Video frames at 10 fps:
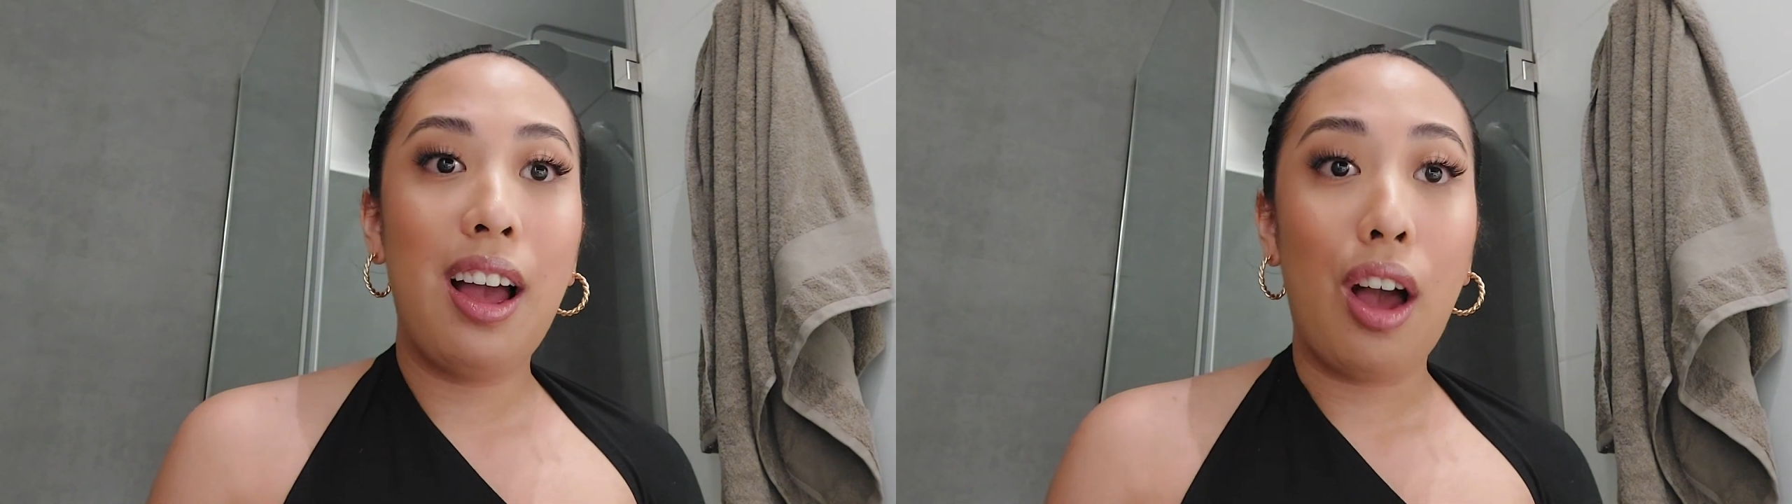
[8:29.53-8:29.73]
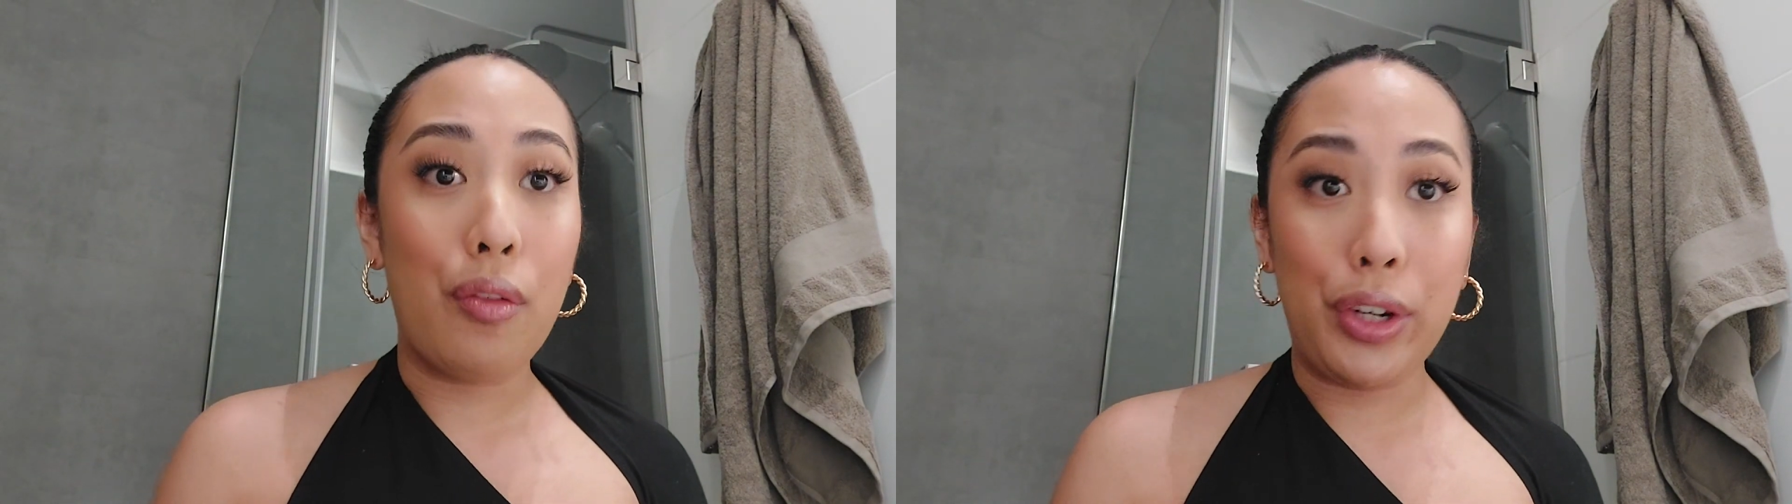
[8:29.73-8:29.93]

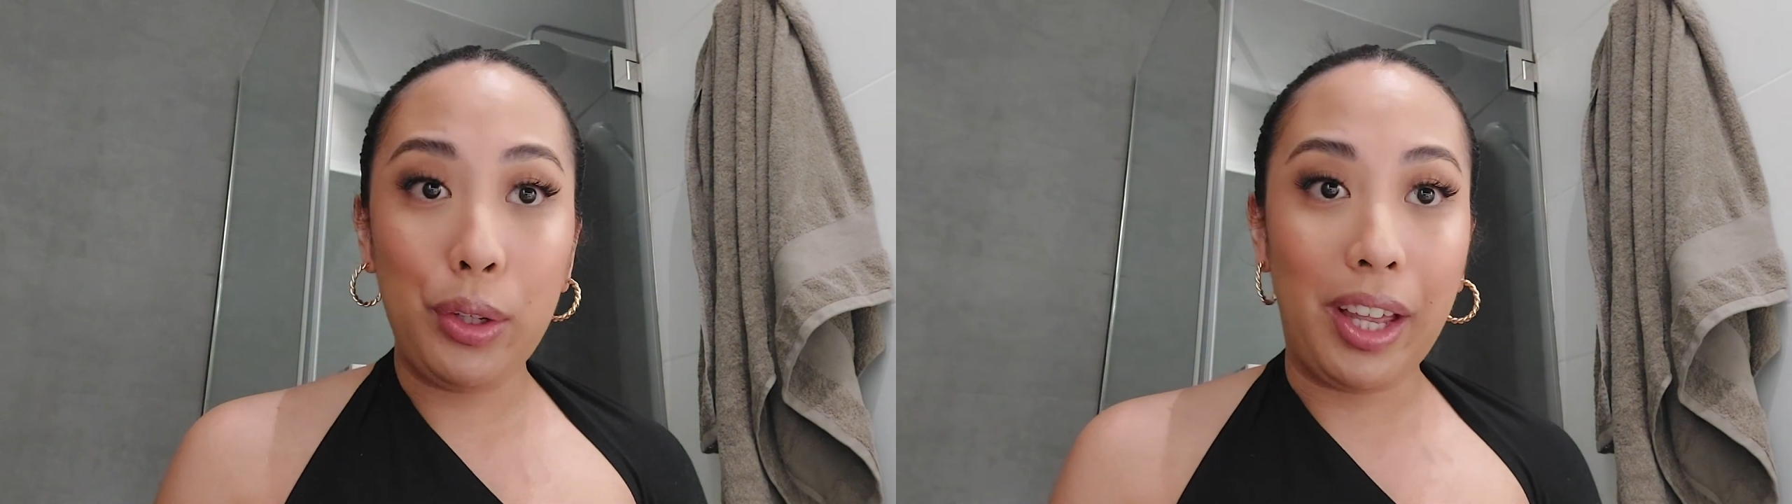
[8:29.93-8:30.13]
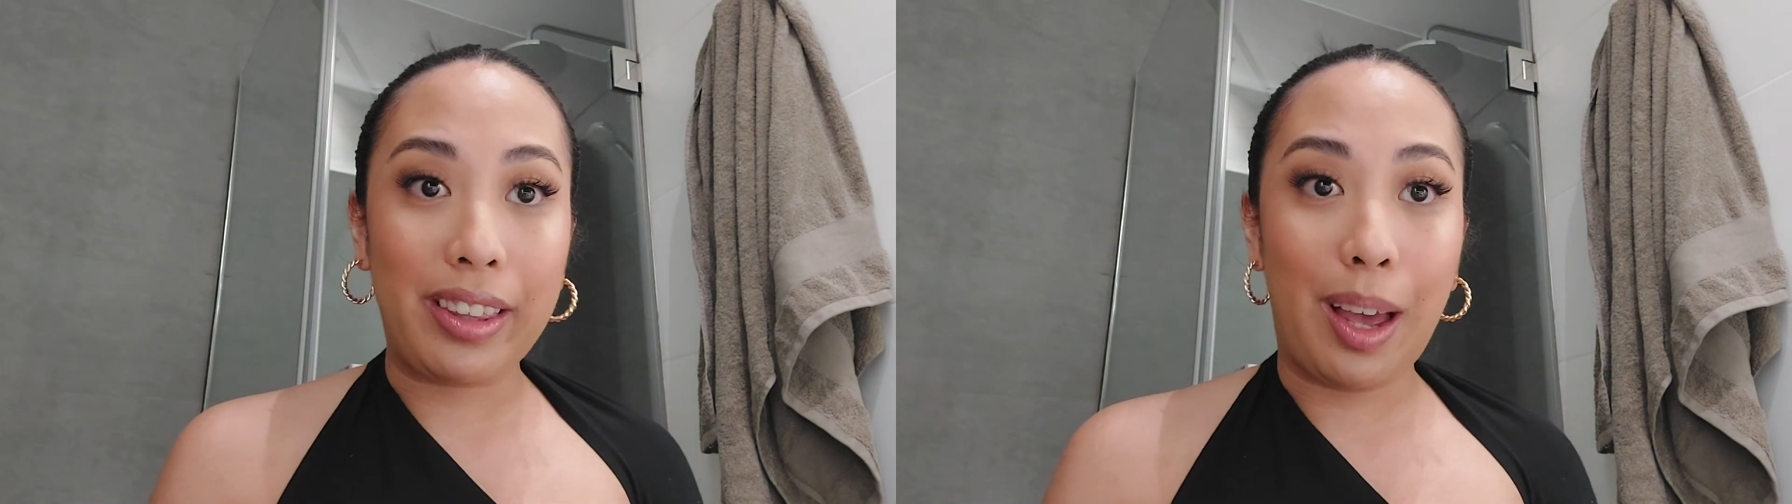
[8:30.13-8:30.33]
a video
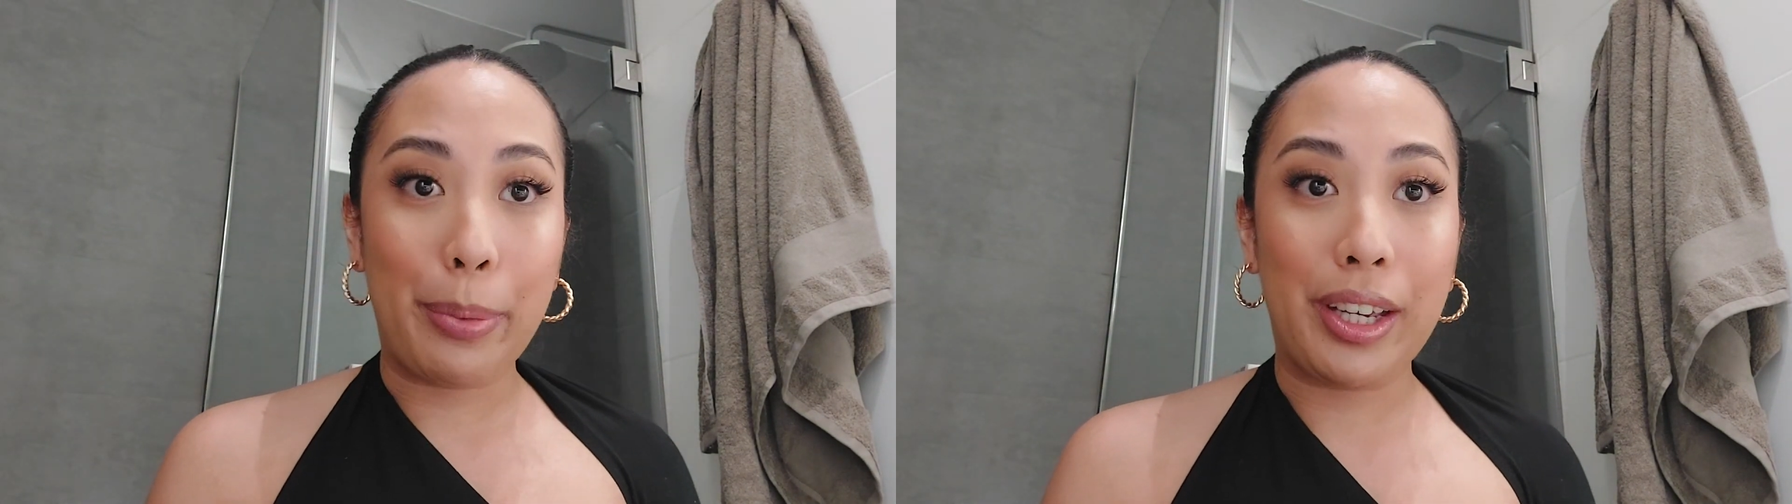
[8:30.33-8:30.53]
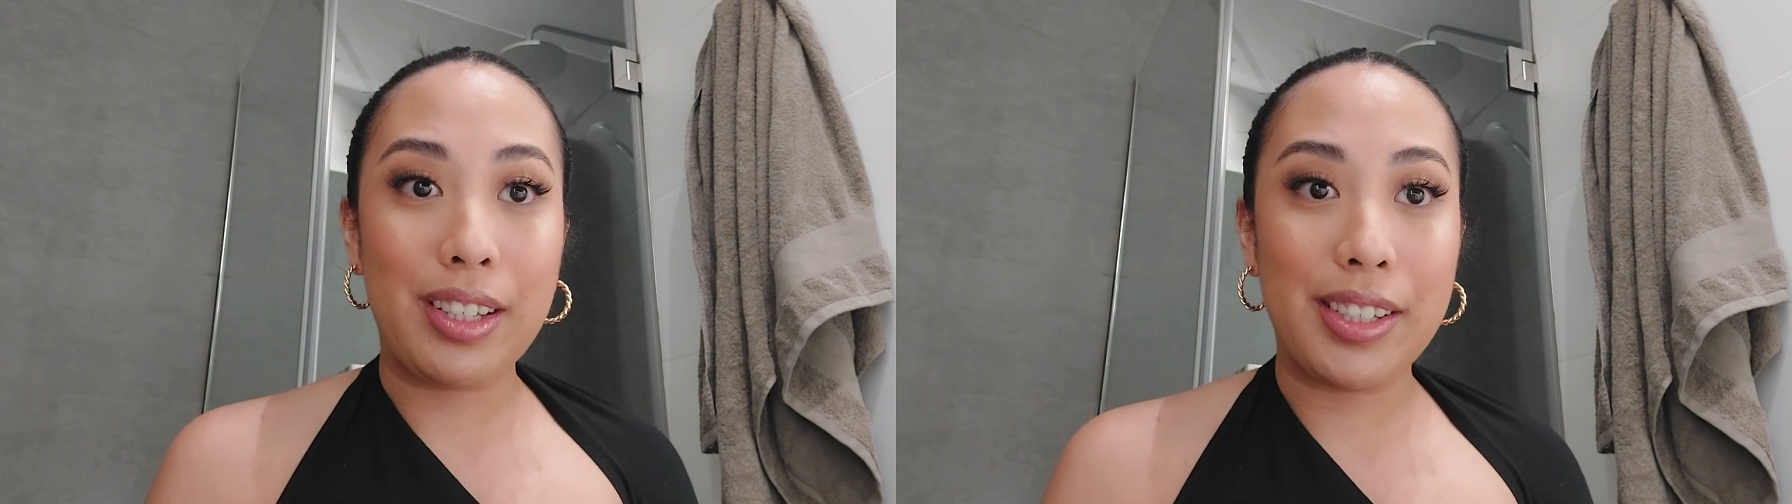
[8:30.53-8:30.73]
like that
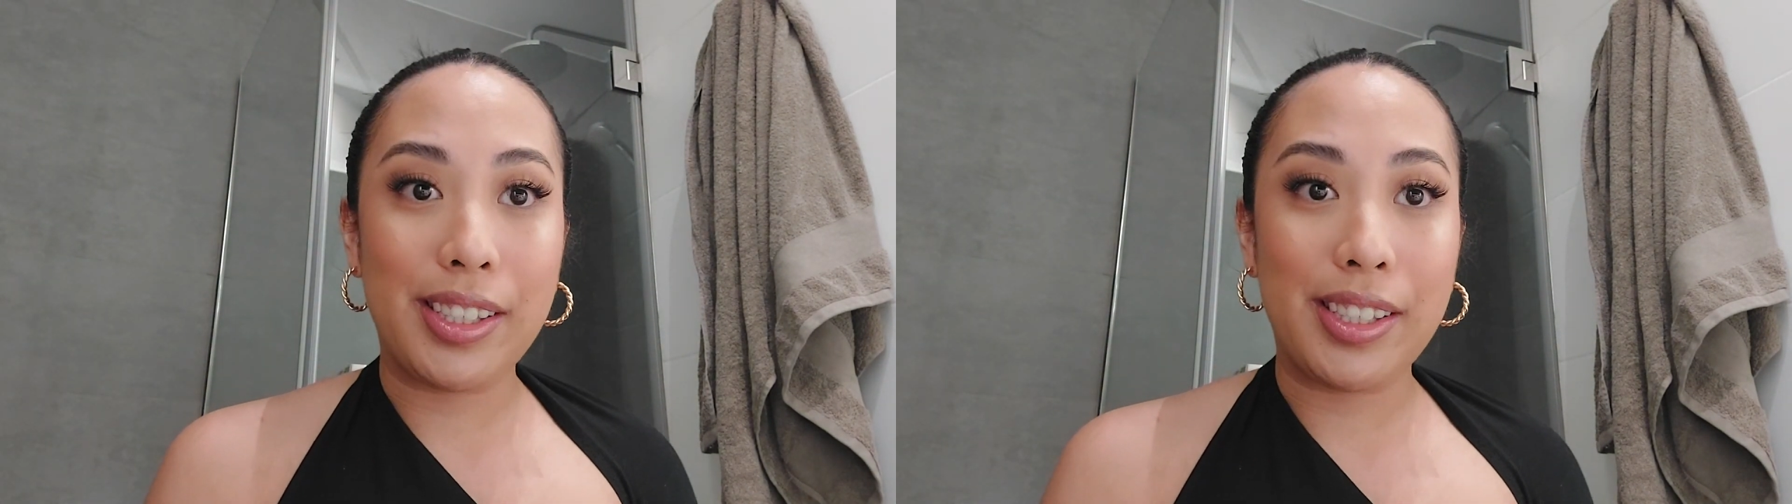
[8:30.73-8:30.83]
because